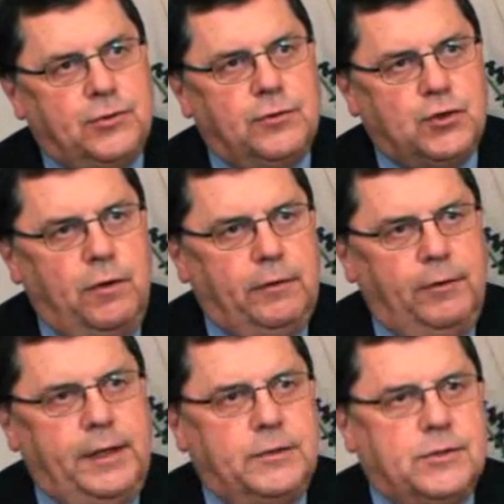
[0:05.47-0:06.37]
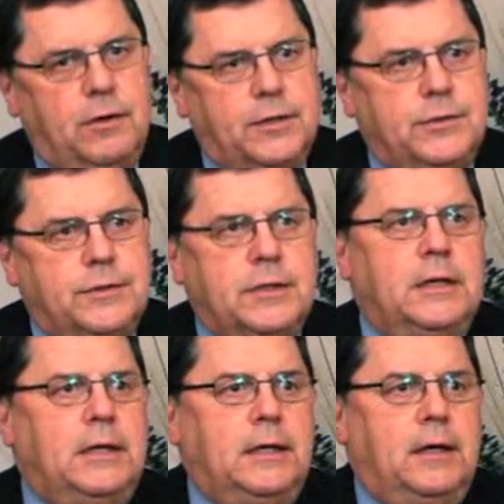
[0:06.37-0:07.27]
major joint reconstructions,
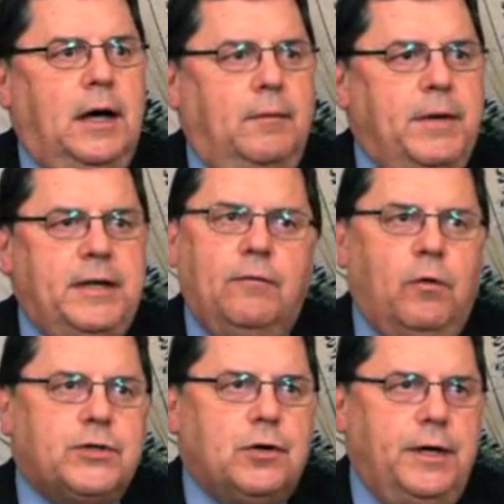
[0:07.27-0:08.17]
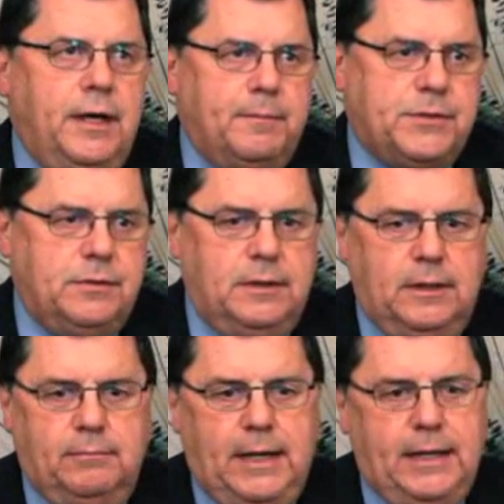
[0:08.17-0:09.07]
many of which are hips.
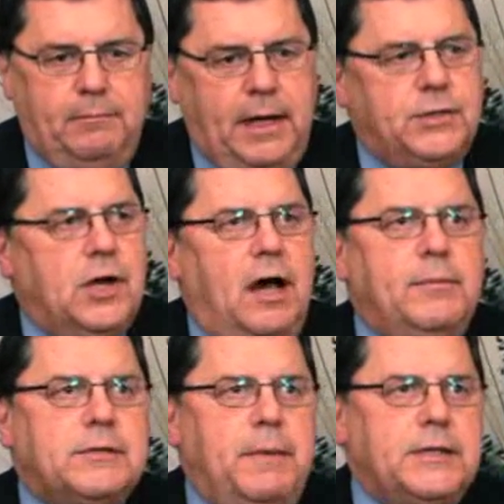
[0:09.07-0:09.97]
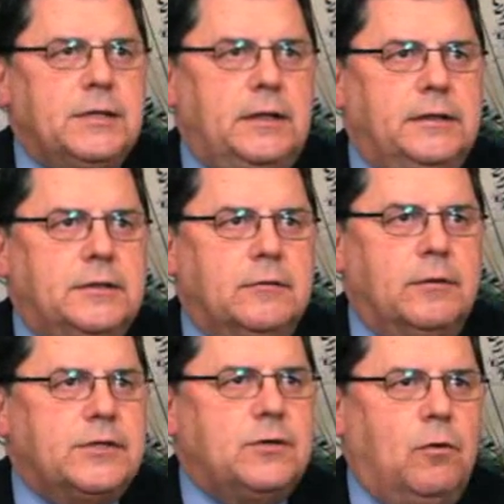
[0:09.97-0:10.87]
My job is basically to
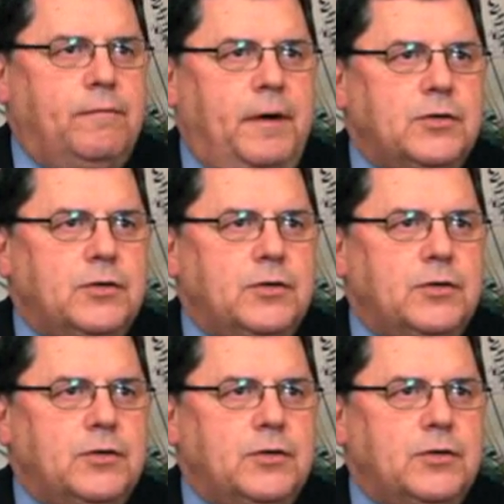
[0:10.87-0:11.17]
restore